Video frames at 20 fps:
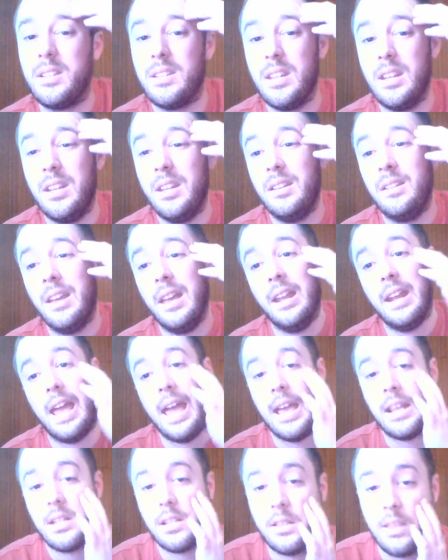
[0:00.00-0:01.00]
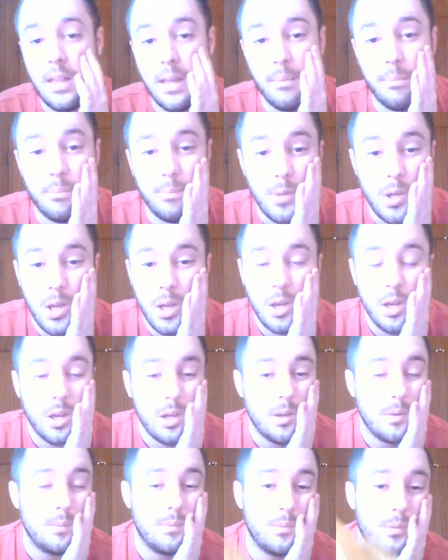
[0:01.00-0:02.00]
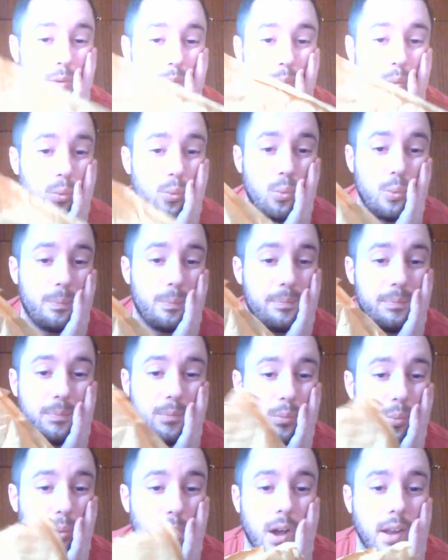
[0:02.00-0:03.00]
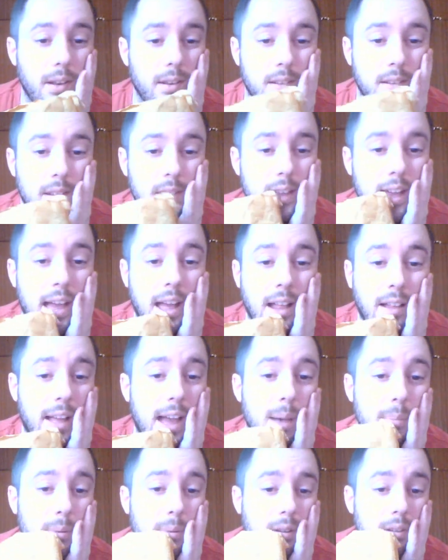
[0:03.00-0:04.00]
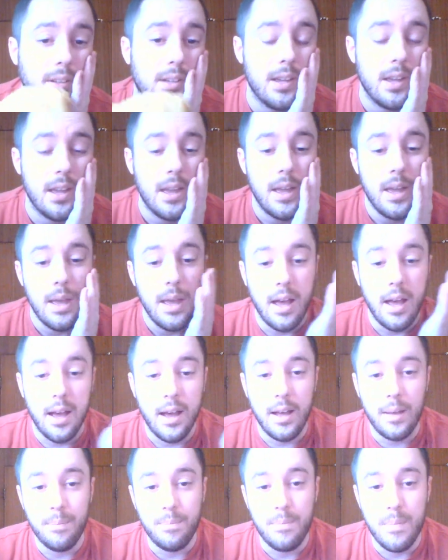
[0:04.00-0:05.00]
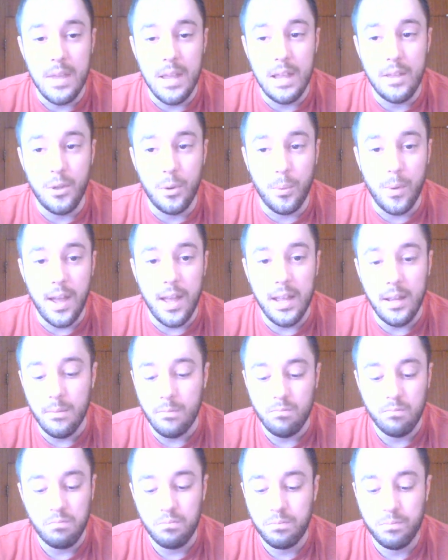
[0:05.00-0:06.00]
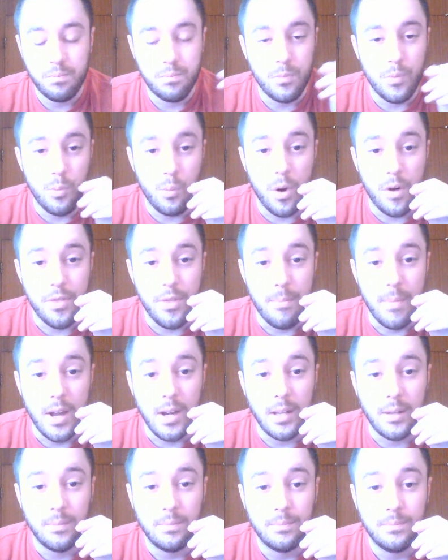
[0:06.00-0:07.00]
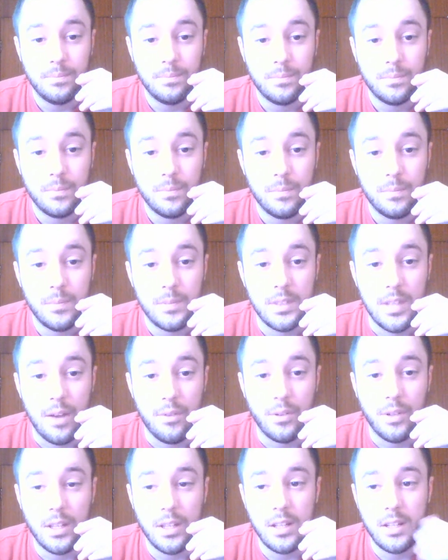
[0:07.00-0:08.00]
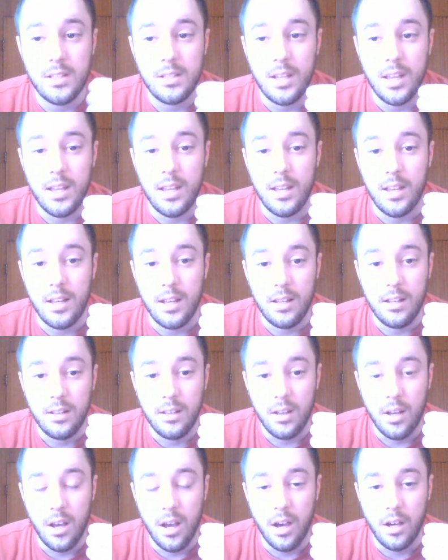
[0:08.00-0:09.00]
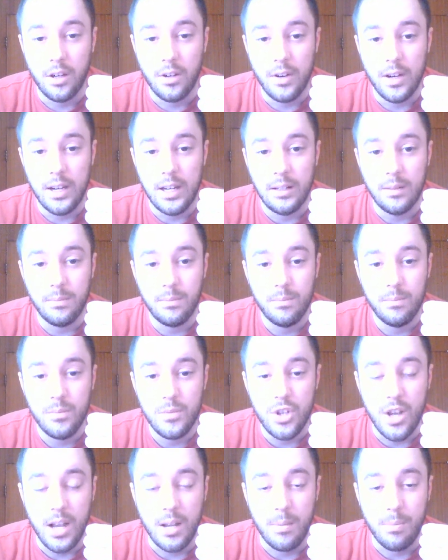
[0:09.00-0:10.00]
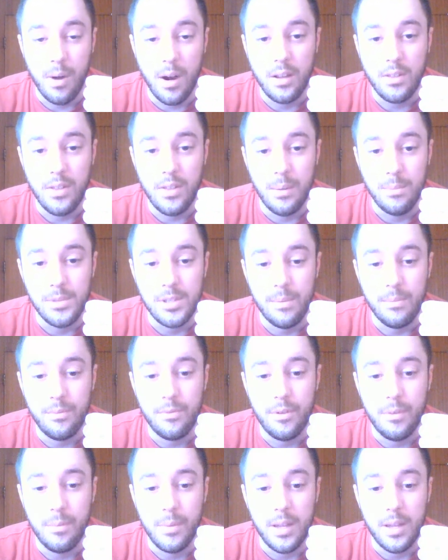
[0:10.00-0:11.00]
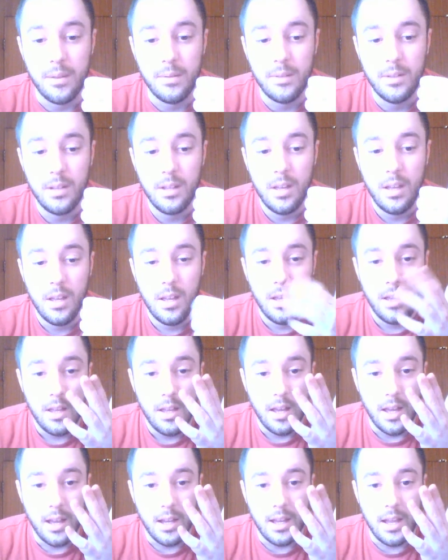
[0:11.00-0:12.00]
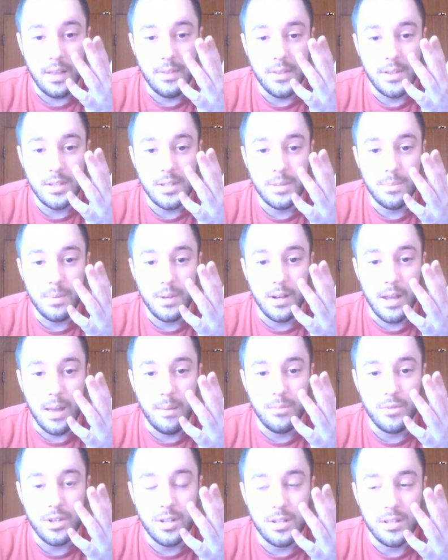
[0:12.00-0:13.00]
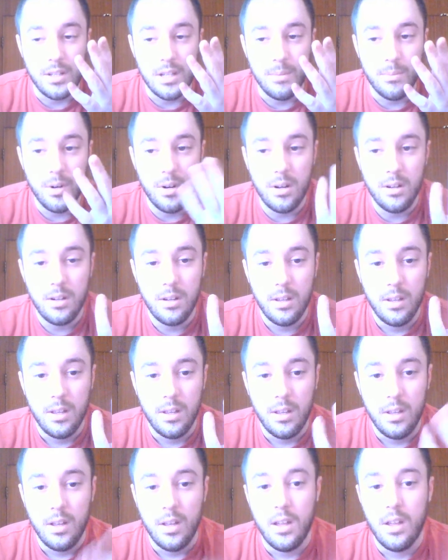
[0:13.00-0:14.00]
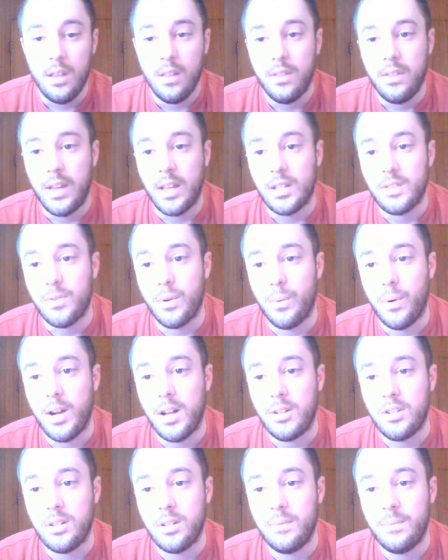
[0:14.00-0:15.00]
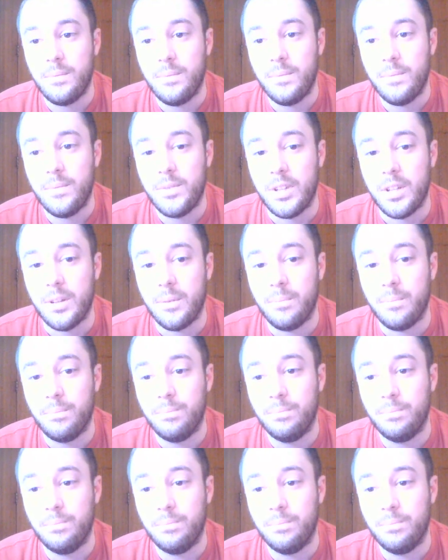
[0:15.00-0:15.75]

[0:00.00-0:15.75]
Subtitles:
City and ask them what the hell happened. Either way, worth the money. Definitely gets a green check mark thumbs up from me. Again, this has been MG Seymour. Thanks for watching. See ya.